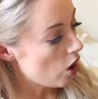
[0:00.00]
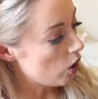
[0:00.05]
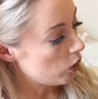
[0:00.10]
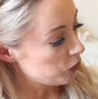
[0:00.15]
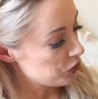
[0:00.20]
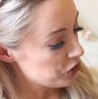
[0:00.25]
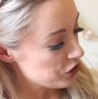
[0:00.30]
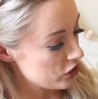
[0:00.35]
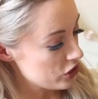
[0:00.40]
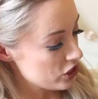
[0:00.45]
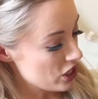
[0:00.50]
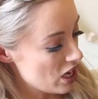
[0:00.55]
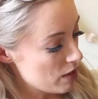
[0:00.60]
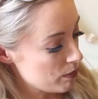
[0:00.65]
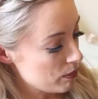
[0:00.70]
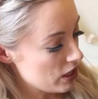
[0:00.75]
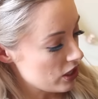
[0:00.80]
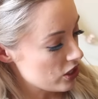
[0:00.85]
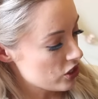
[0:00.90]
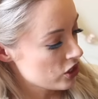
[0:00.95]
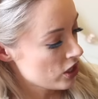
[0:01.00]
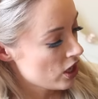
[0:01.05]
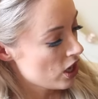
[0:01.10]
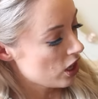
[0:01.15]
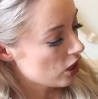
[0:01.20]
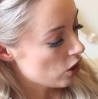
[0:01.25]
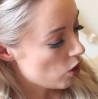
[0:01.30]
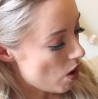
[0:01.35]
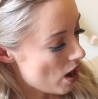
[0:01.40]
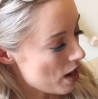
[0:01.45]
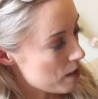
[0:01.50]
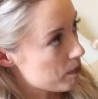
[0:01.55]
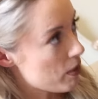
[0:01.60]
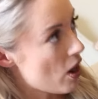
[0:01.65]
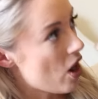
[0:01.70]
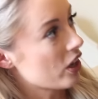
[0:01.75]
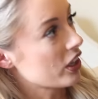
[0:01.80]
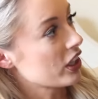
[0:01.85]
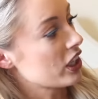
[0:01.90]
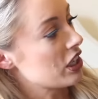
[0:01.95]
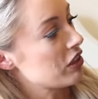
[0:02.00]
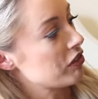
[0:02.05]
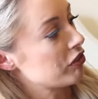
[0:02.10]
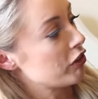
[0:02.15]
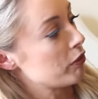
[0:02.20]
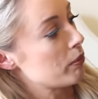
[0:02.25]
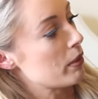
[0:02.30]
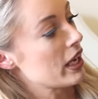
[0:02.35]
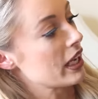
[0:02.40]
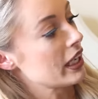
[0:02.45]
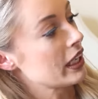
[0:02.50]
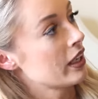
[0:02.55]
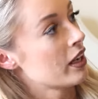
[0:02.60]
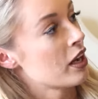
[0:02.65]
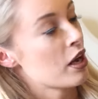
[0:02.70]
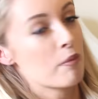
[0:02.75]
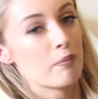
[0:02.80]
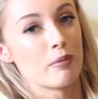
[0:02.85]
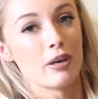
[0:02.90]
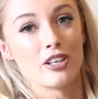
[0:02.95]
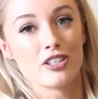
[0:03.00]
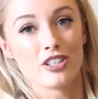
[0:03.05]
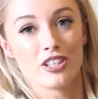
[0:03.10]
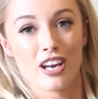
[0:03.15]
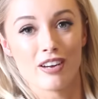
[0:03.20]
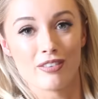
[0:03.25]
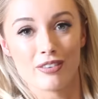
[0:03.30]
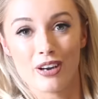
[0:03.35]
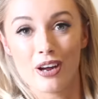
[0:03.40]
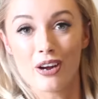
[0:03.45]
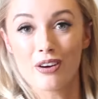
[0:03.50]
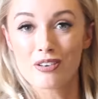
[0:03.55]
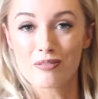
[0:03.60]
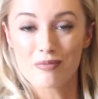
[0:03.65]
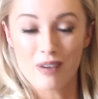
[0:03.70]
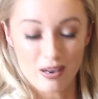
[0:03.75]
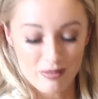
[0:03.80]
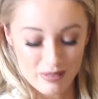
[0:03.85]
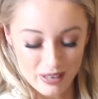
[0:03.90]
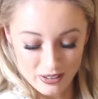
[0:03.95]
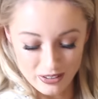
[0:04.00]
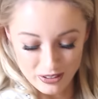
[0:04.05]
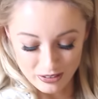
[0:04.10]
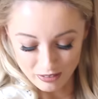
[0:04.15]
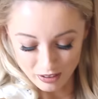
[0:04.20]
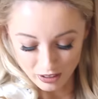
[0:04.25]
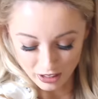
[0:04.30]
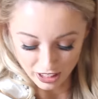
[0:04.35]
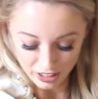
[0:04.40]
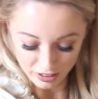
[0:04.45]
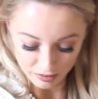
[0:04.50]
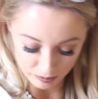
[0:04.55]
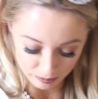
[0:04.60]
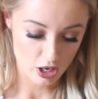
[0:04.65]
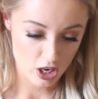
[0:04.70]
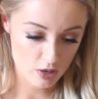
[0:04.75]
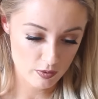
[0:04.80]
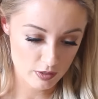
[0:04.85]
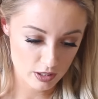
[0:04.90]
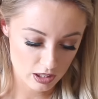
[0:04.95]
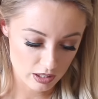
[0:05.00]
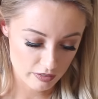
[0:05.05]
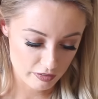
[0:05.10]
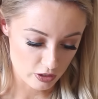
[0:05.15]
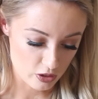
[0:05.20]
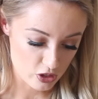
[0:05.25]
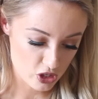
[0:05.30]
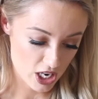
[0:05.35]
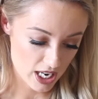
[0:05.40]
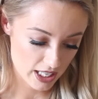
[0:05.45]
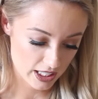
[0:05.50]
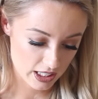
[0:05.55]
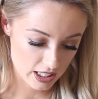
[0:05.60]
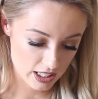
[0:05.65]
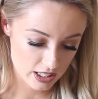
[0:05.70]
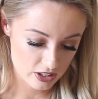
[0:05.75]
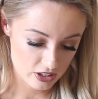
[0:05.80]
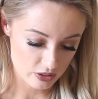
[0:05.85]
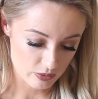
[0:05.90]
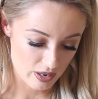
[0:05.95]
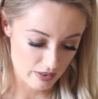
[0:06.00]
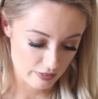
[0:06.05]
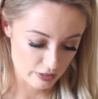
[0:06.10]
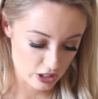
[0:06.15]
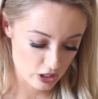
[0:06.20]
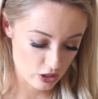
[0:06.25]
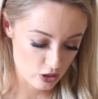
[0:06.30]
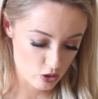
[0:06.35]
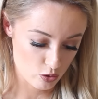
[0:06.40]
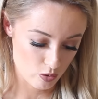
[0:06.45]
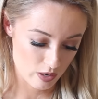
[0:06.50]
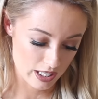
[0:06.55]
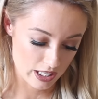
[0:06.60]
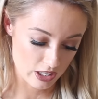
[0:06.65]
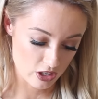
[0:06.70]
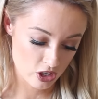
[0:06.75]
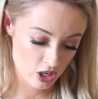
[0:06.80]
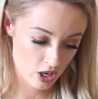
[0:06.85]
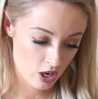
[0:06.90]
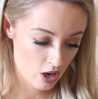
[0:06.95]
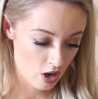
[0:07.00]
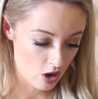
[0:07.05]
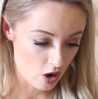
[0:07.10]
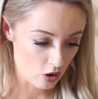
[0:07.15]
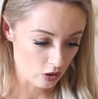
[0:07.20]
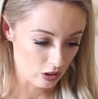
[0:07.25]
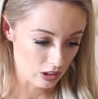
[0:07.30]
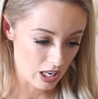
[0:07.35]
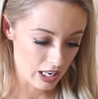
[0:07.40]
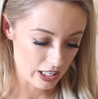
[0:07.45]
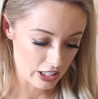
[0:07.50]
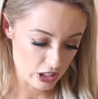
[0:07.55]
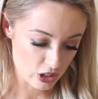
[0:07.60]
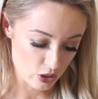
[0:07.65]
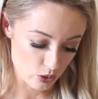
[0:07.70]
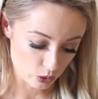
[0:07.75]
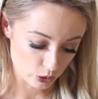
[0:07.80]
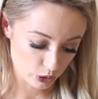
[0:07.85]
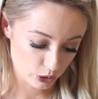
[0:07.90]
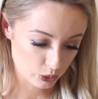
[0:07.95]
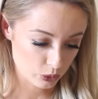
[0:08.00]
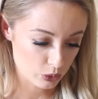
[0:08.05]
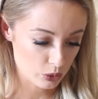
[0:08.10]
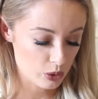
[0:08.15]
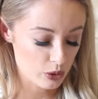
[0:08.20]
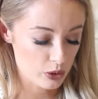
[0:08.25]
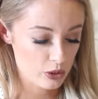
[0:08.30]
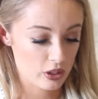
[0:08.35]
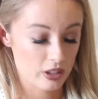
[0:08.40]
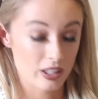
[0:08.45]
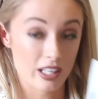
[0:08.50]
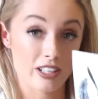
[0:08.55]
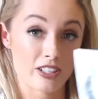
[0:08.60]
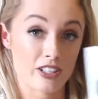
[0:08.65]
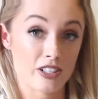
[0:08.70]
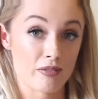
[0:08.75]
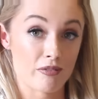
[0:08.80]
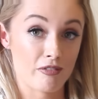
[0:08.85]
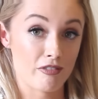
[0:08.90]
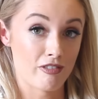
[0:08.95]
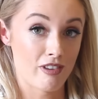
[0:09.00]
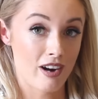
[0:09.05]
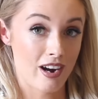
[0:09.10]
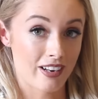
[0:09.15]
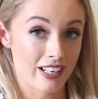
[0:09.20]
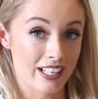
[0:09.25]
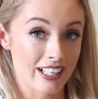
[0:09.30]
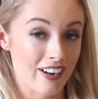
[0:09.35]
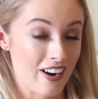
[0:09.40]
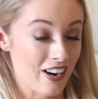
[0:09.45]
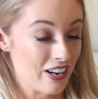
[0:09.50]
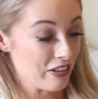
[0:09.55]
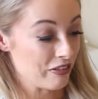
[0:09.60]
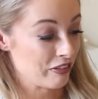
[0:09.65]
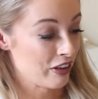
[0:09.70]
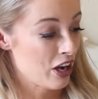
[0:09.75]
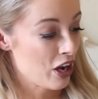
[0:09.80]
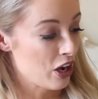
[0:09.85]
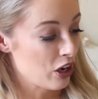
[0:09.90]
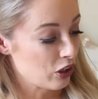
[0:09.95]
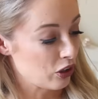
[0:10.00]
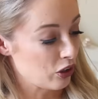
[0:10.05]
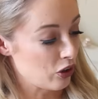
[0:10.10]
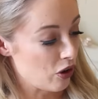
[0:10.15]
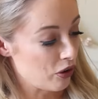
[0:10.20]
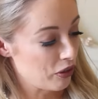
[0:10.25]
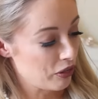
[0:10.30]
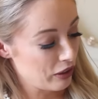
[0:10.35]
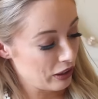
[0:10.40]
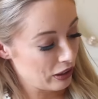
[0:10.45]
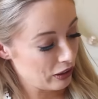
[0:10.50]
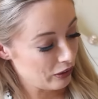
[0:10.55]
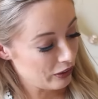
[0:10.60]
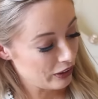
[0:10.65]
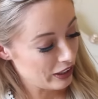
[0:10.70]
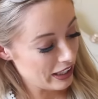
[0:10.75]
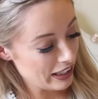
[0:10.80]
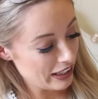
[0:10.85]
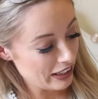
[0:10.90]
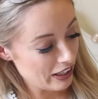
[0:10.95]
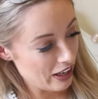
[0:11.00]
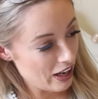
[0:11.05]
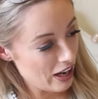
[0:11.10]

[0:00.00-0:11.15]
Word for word: Altered Image. Quite punky for me, but you never know, we might be able to rock it. We hope you love your jackets. We have a huge range online at Your Shores, and then some very kind of gothic looking